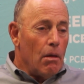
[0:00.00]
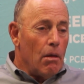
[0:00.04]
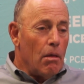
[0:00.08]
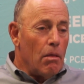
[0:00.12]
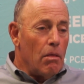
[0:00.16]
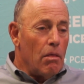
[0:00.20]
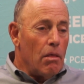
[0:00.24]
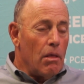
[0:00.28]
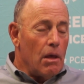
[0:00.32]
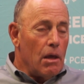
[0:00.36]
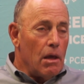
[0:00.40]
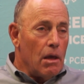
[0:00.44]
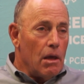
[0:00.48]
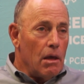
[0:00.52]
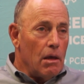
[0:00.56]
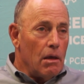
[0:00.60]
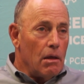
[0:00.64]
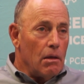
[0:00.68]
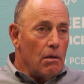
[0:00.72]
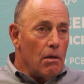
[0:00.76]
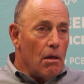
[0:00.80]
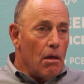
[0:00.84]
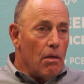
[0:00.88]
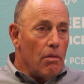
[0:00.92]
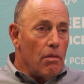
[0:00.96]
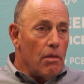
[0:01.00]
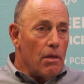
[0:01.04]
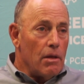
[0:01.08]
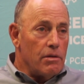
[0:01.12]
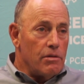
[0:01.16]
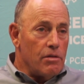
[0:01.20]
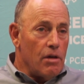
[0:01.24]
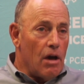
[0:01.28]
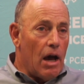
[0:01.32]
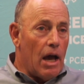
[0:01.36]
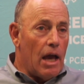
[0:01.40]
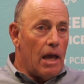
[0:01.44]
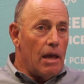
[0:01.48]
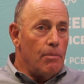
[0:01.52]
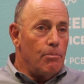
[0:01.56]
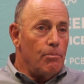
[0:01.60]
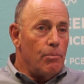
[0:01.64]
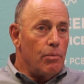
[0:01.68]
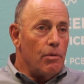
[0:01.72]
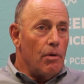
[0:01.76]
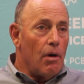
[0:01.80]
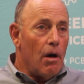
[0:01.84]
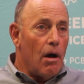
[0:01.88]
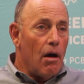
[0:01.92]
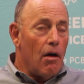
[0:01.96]
the
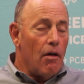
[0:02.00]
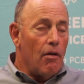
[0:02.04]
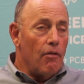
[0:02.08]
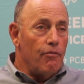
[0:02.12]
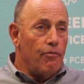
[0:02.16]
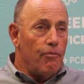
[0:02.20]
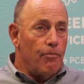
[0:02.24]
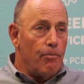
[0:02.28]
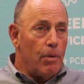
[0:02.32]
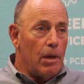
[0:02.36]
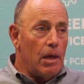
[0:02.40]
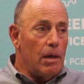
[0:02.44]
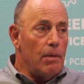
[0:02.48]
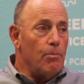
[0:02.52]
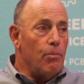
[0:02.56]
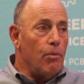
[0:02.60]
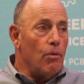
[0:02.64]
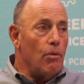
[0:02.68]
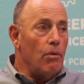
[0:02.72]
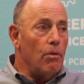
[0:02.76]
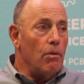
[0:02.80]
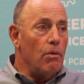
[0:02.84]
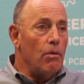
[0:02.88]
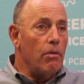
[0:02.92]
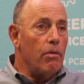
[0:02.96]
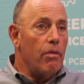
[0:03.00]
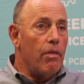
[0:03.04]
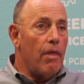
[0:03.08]
type of people